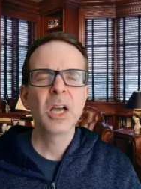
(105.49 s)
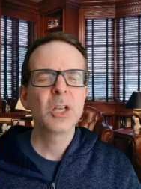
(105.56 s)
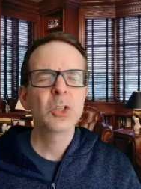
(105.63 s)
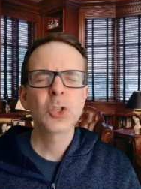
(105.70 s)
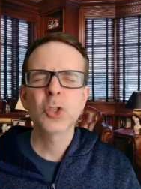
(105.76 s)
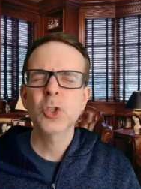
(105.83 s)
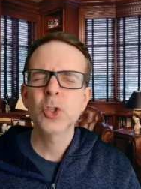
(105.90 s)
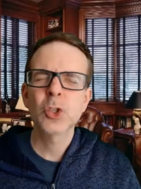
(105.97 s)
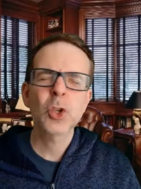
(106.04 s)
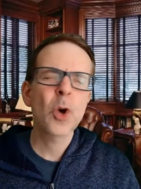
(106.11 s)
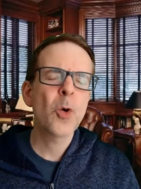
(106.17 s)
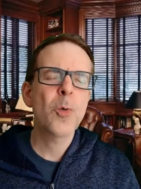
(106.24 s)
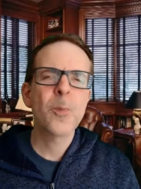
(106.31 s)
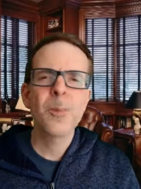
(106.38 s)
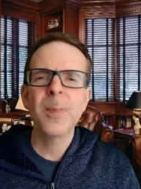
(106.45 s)

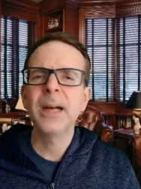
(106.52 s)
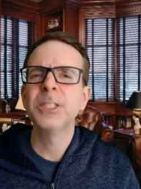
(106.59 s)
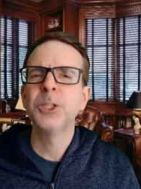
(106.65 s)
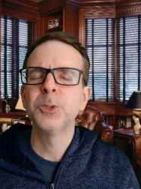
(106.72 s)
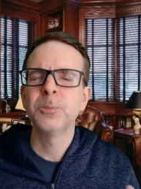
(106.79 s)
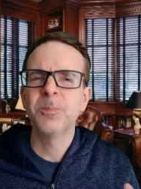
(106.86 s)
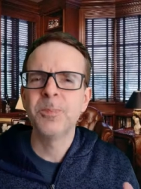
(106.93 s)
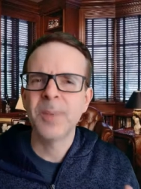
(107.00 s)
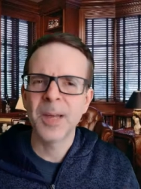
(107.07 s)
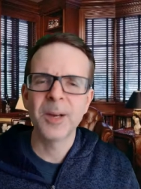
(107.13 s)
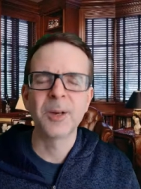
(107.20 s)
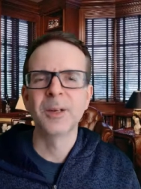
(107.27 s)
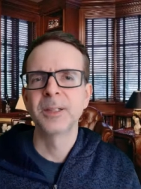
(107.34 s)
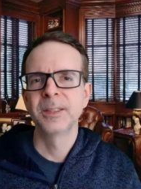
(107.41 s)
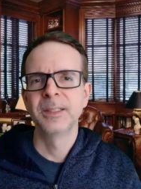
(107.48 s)
so much
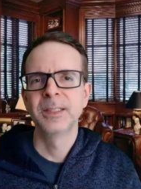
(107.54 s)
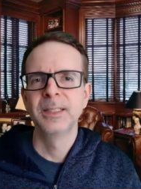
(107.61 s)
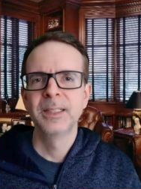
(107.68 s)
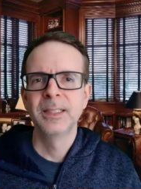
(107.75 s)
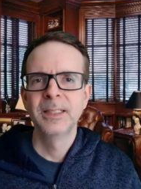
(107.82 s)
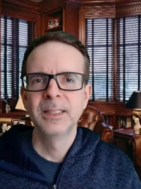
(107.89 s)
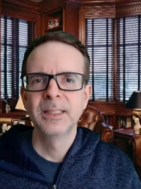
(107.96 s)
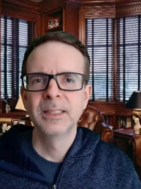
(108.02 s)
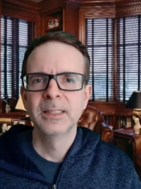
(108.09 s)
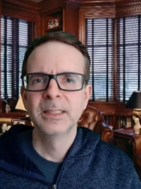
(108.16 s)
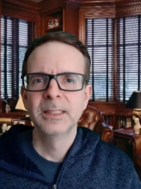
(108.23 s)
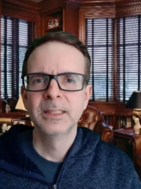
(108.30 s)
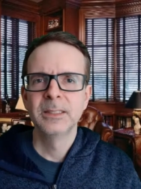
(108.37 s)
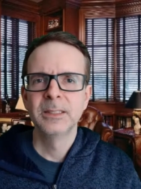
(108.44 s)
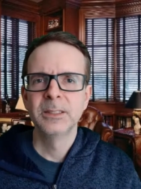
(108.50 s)
better.
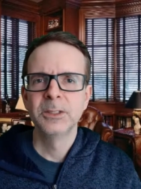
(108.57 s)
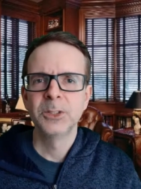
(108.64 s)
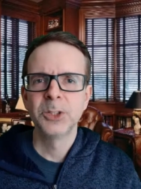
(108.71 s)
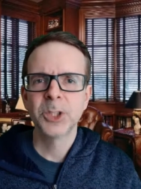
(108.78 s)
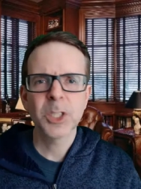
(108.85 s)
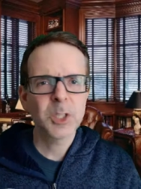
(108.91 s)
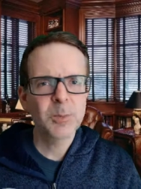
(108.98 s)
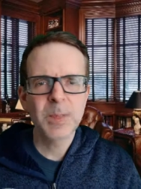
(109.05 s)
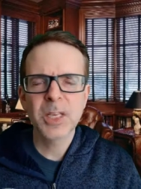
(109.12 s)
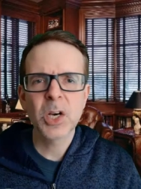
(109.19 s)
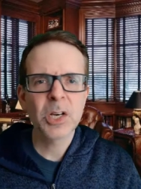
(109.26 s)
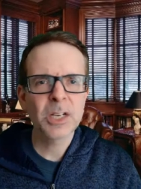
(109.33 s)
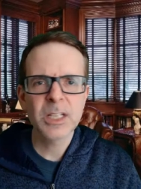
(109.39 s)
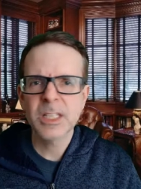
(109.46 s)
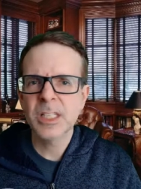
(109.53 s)
Just
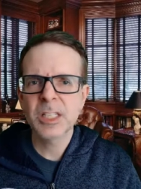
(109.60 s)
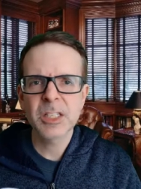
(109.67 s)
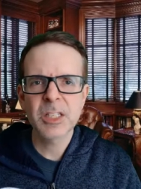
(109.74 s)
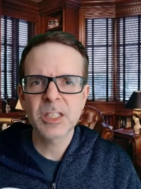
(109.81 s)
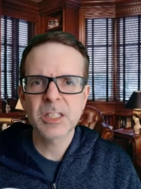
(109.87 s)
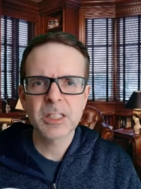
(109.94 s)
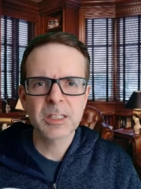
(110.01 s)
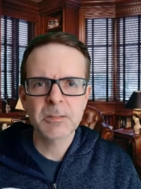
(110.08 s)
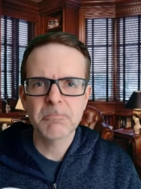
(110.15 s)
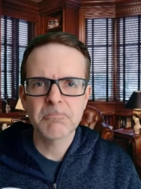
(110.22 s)
because,